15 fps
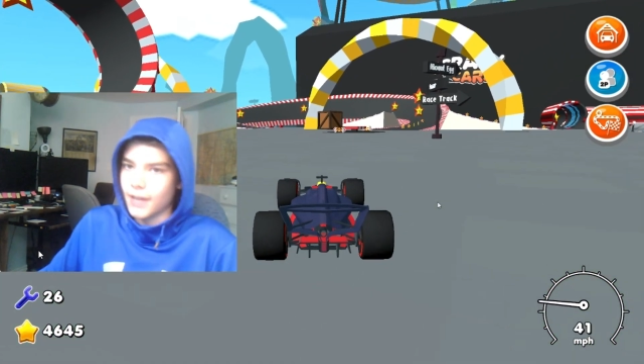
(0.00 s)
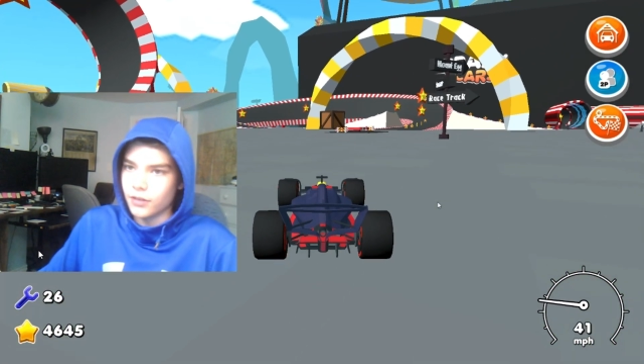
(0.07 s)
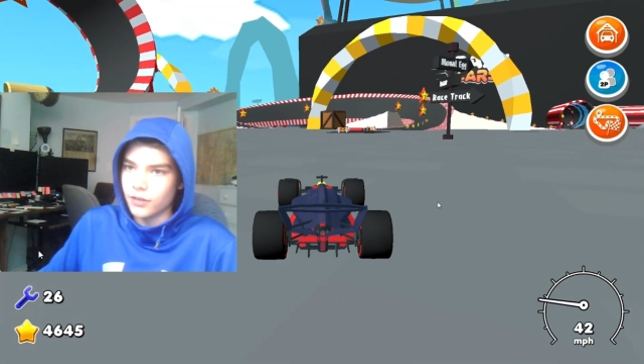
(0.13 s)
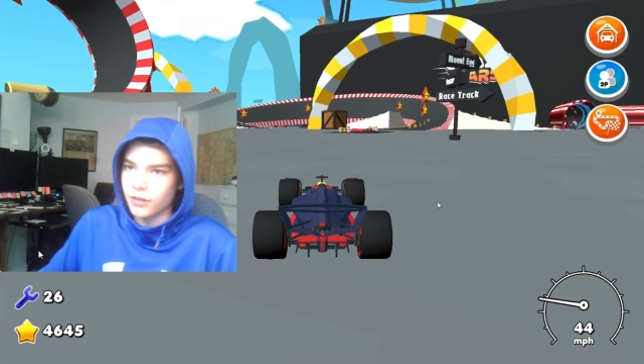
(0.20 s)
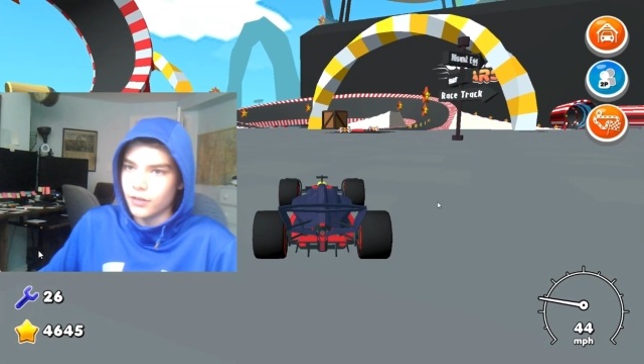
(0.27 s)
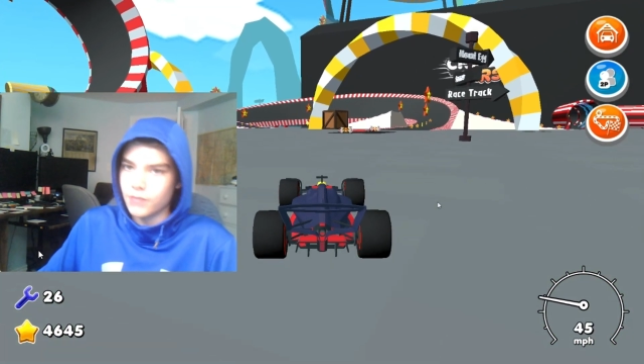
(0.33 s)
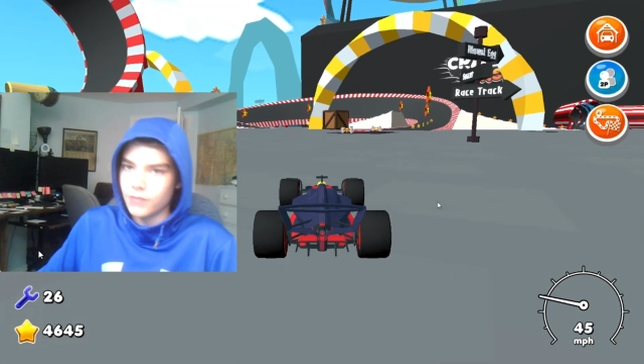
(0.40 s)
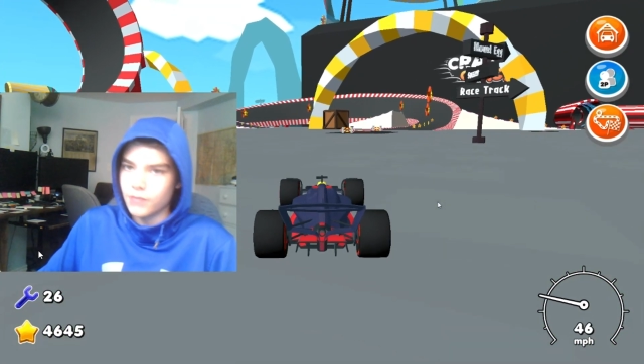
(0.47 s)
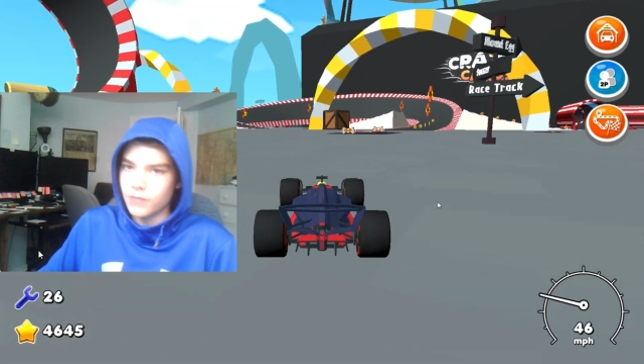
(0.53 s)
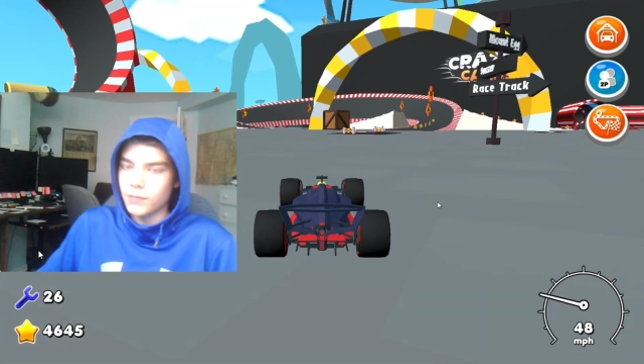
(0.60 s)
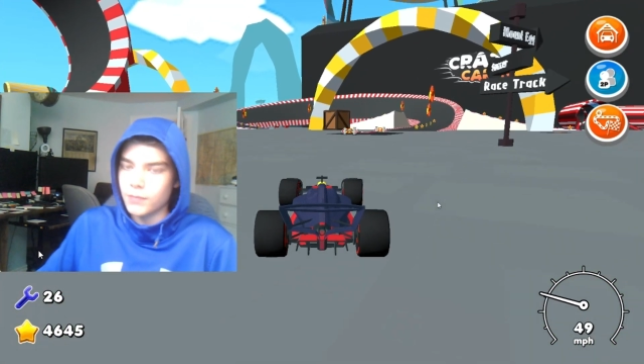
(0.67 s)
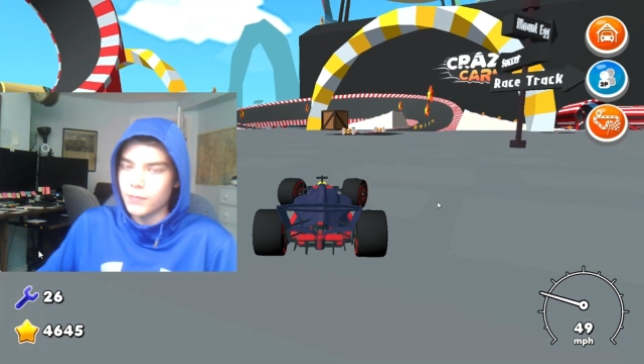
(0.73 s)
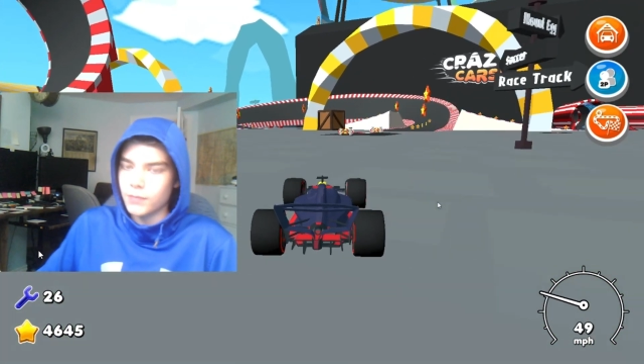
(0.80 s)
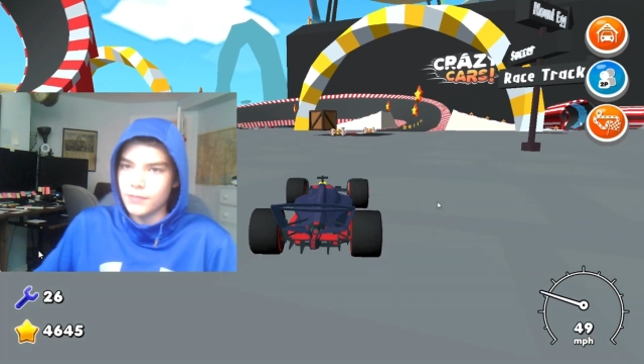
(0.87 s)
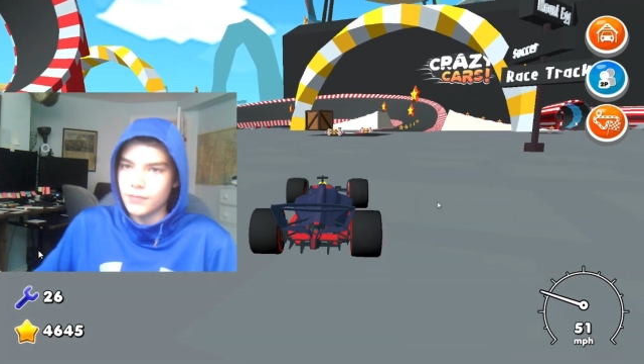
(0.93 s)
It's probably
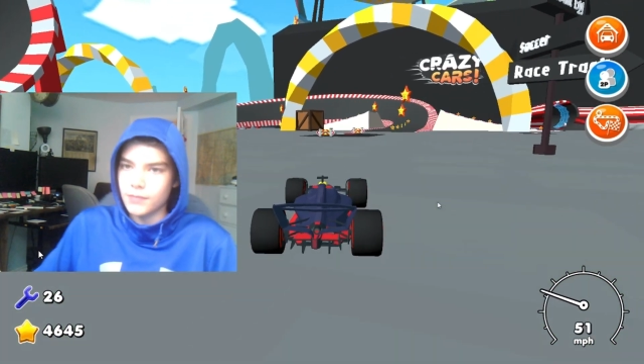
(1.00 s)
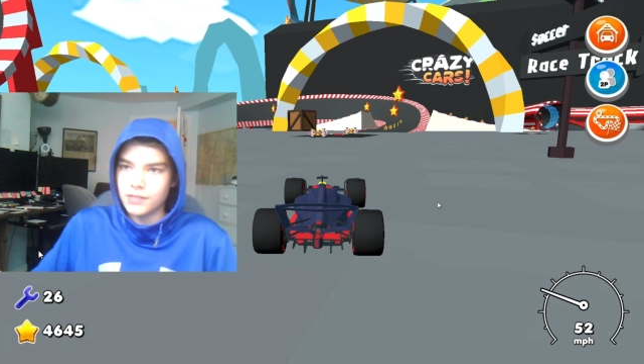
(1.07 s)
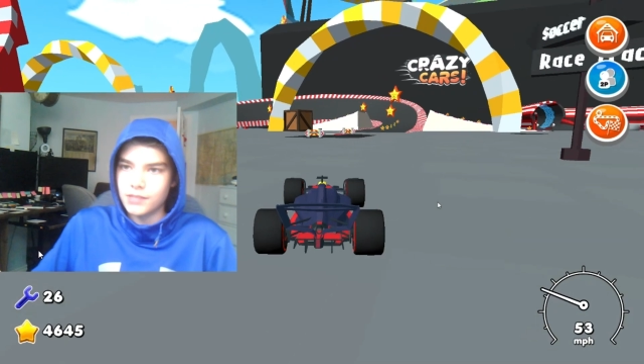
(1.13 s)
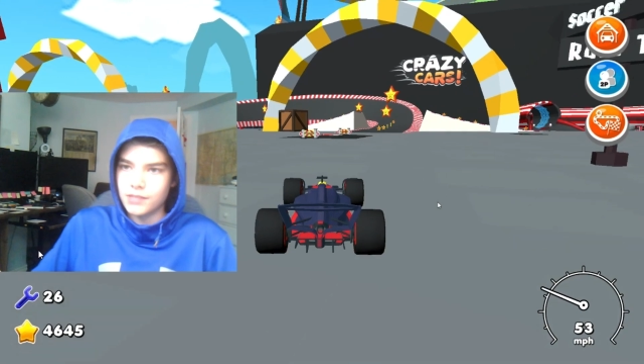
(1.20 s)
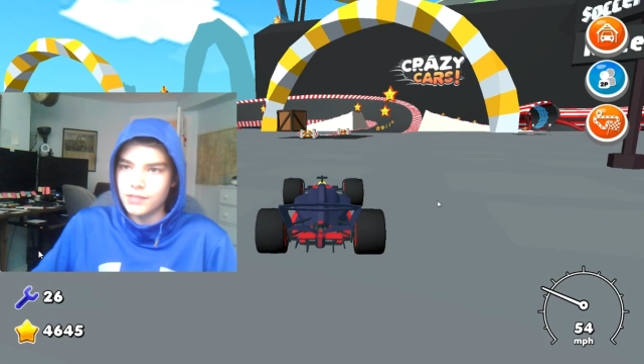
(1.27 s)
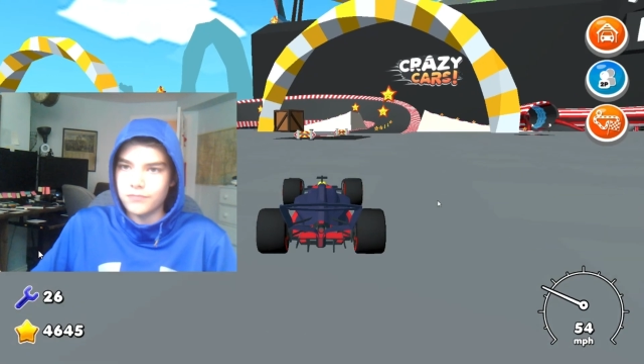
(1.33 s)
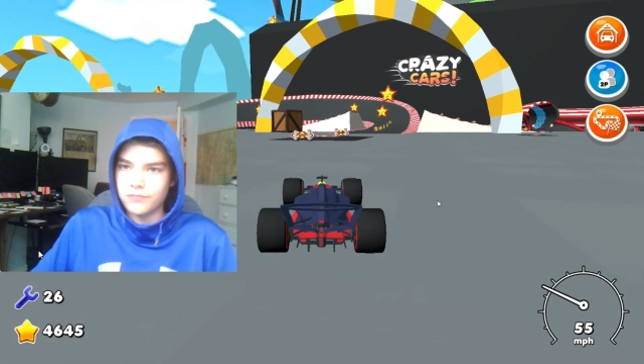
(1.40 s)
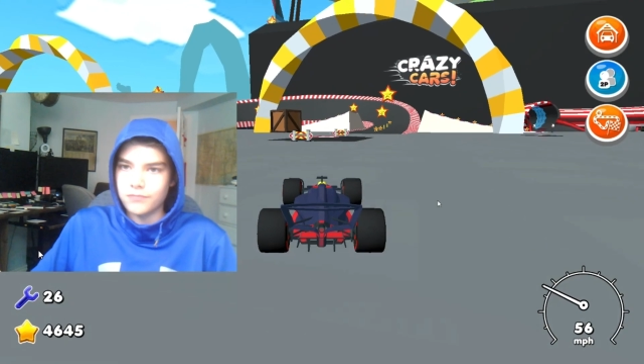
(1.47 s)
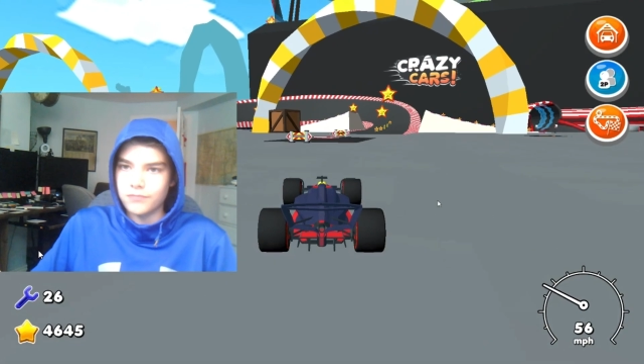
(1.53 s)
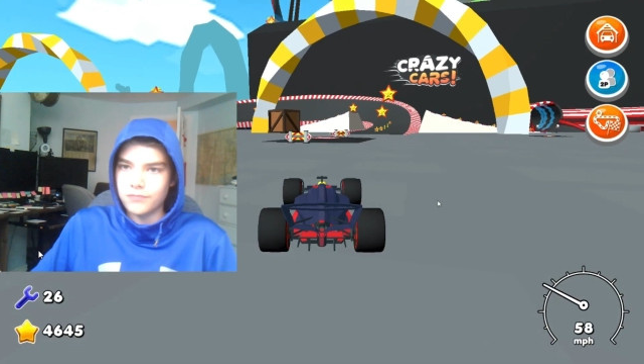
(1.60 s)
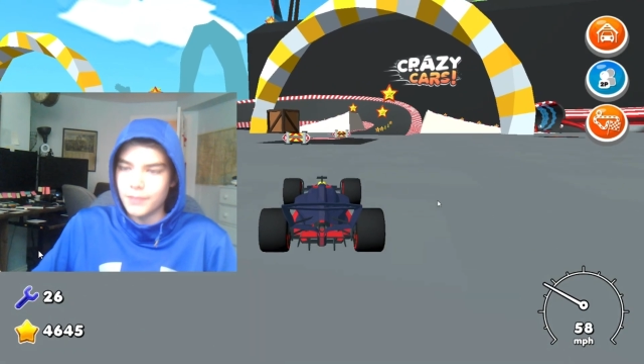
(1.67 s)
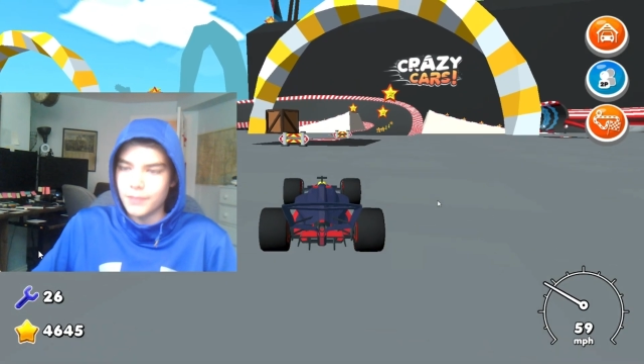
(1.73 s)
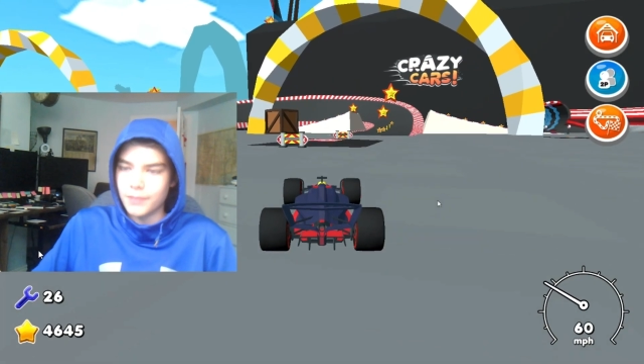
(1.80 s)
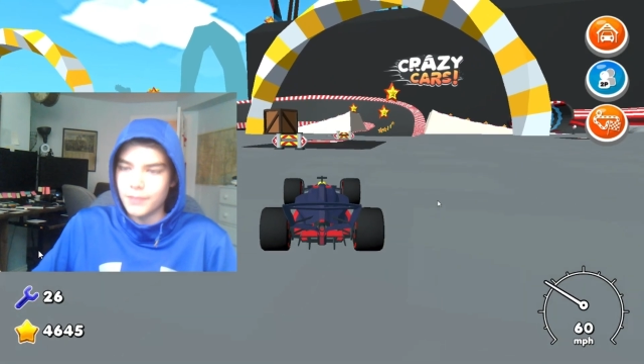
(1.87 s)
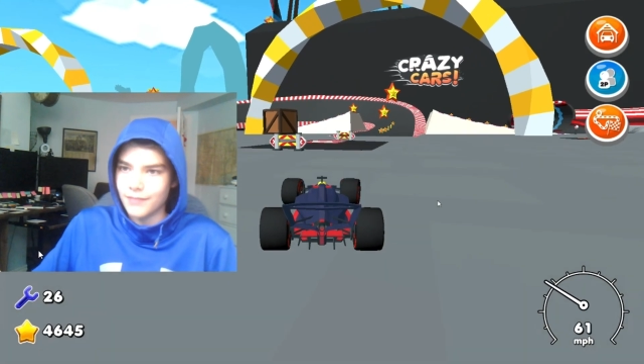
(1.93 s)
about
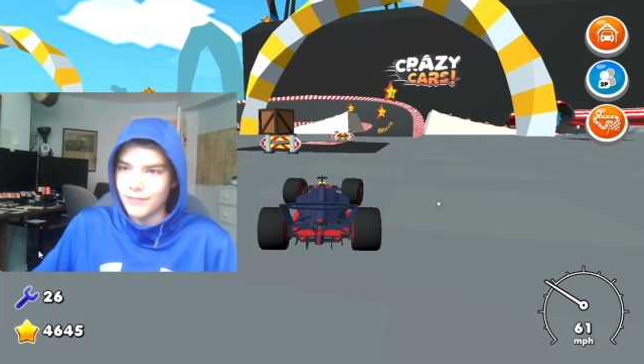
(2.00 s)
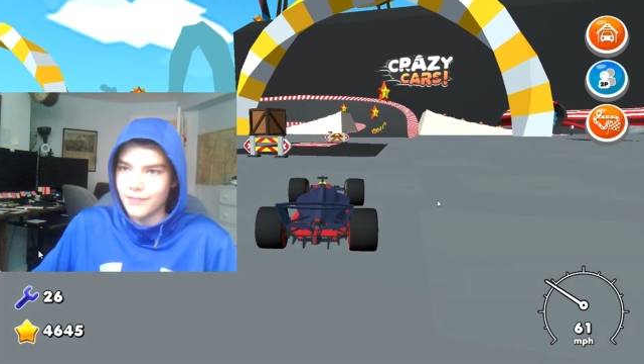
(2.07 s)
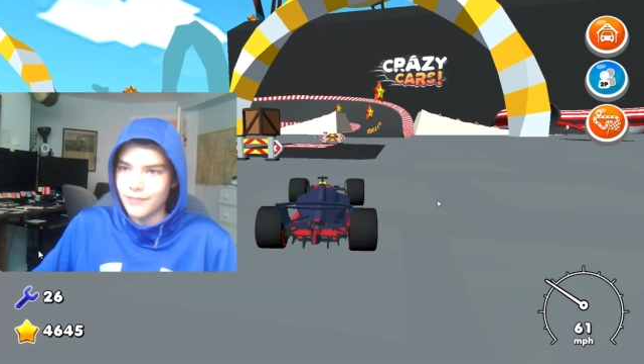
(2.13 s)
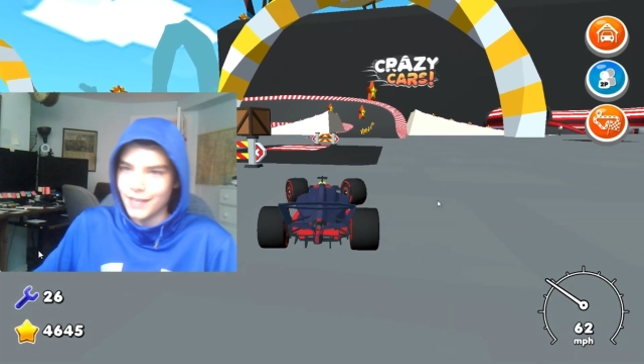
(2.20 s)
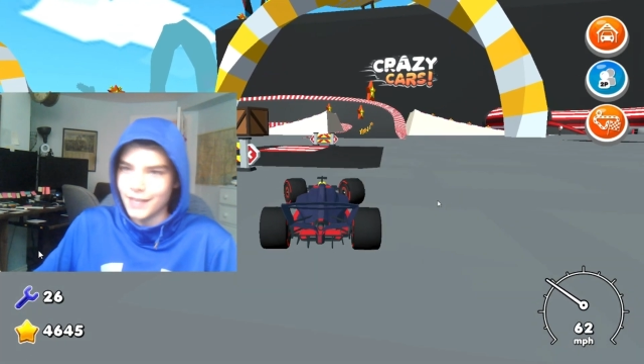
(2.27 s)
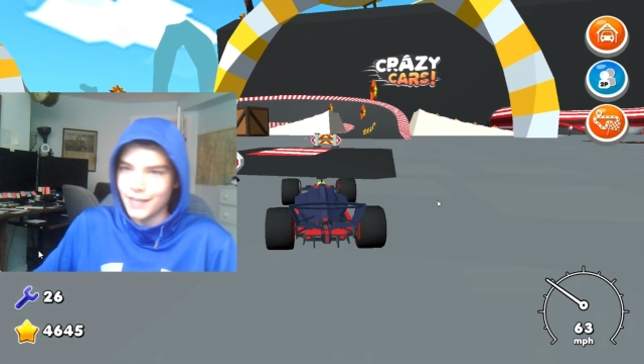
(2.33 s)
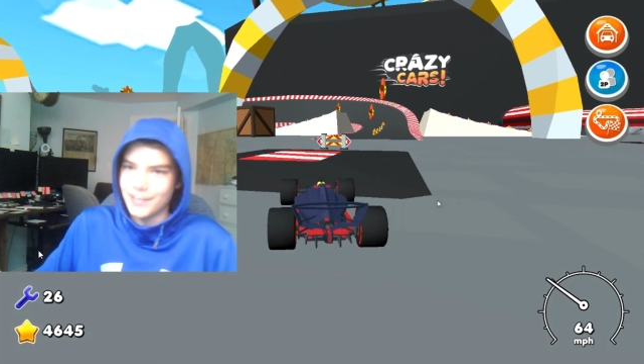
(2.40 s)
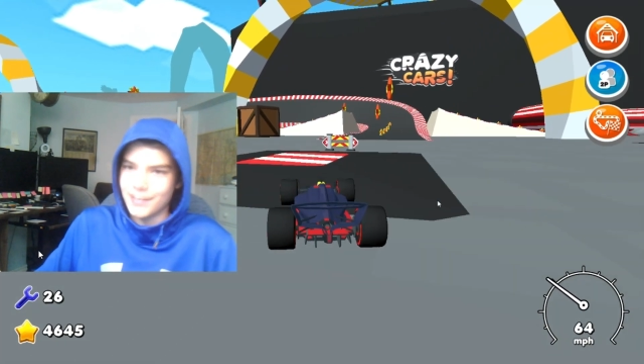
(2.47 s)
maybe 80%